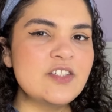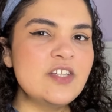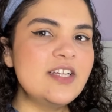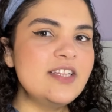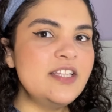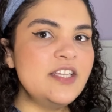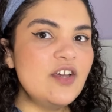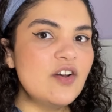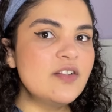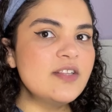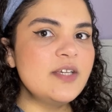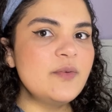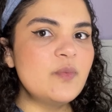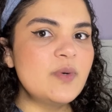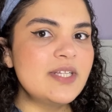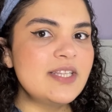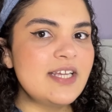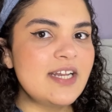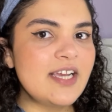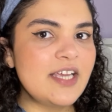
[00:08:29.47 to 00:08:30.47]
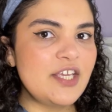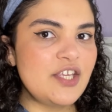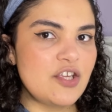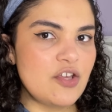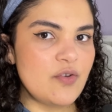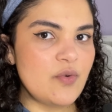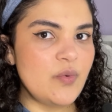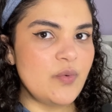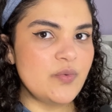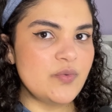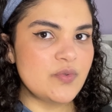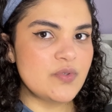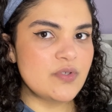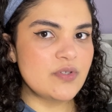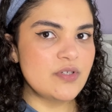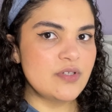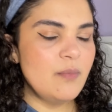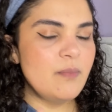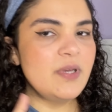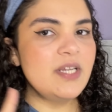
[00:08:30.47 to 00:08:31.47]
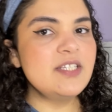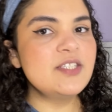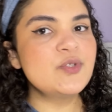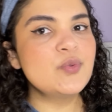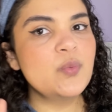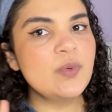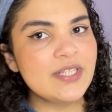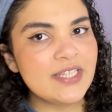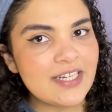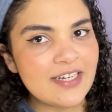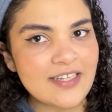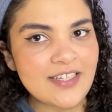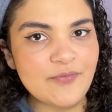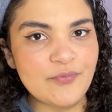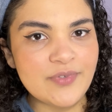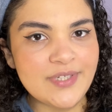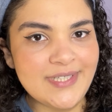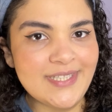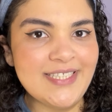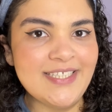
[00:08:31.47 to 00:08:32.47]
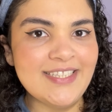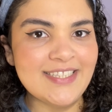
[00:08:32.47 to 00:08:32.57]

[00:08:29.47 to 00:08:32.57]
not the only one that I use, but it's one that I really